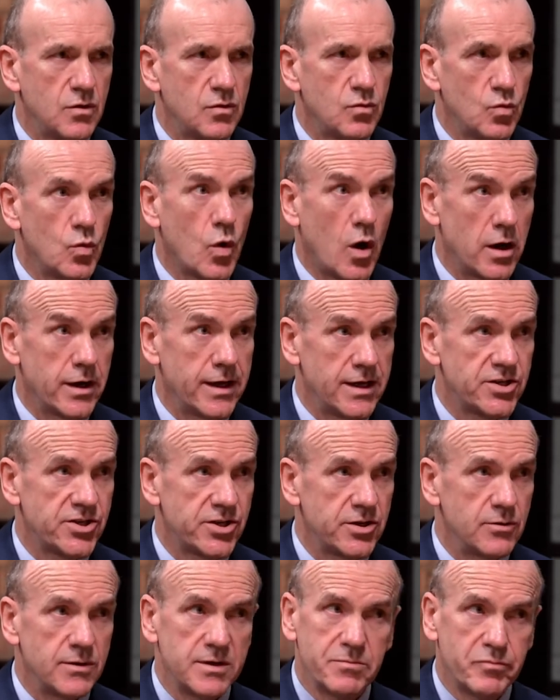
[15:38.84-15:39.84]
one
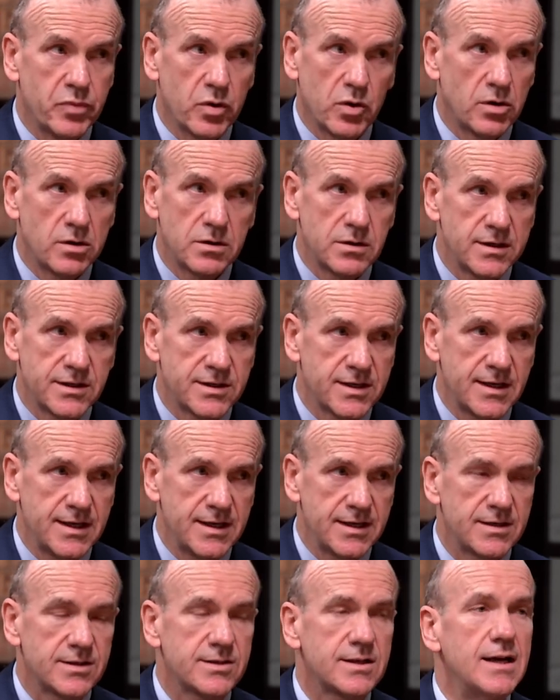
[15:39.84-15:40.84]
issue, important as it
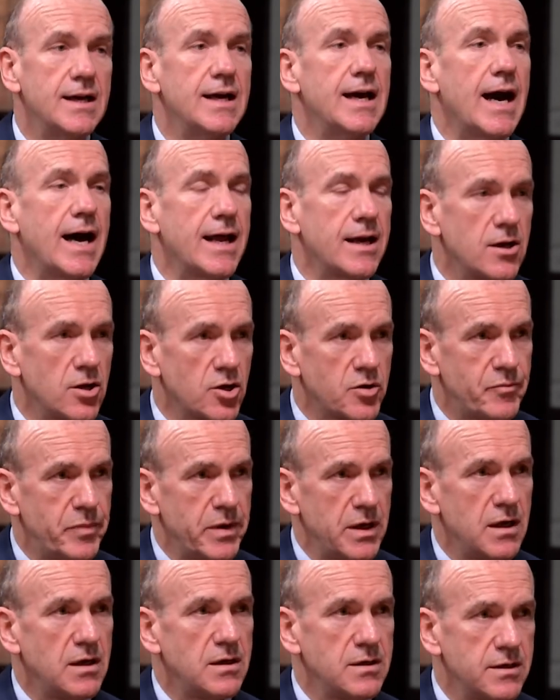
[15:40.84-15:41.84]
is, and look
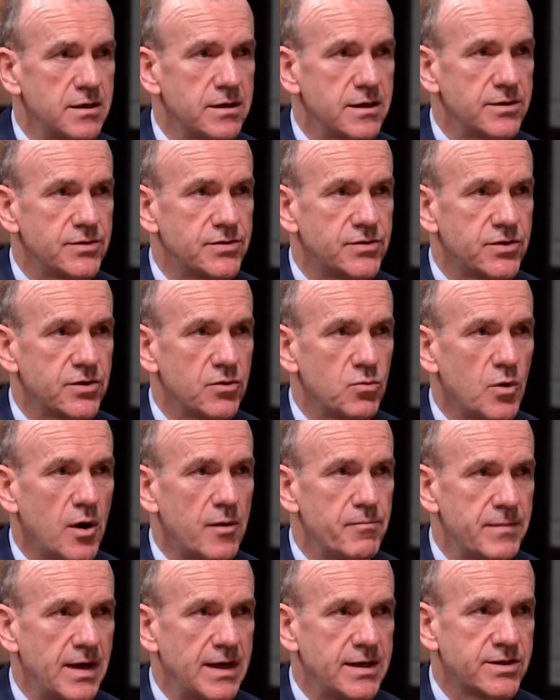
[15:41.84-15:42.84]
beyond it to
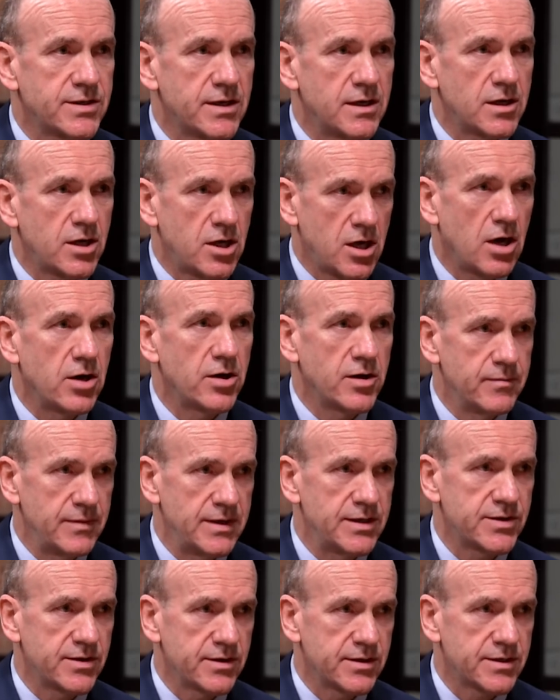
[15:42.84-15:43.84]
what makes an economy
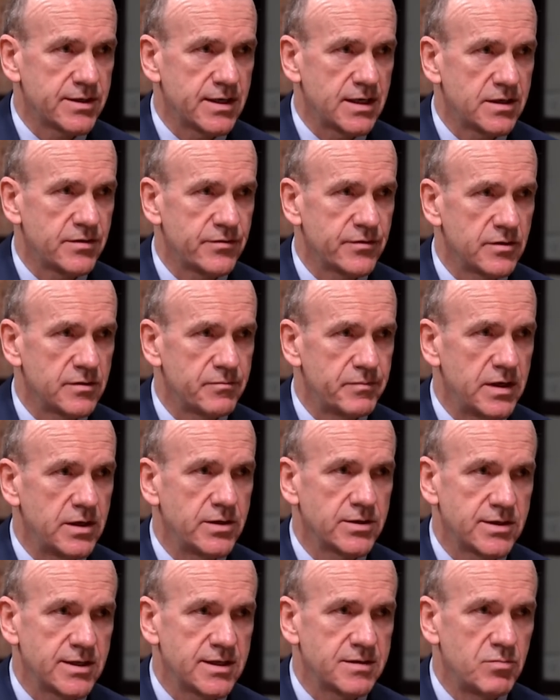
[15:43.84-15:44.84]
successful,
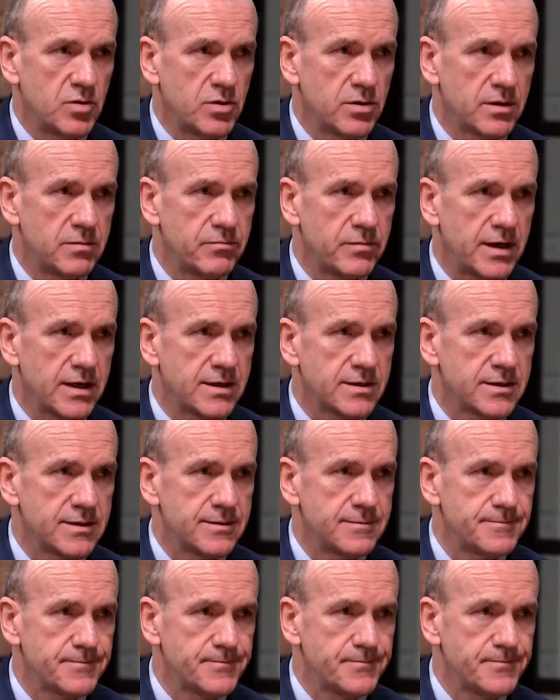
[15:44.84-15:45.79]
because it's more than Brexit. I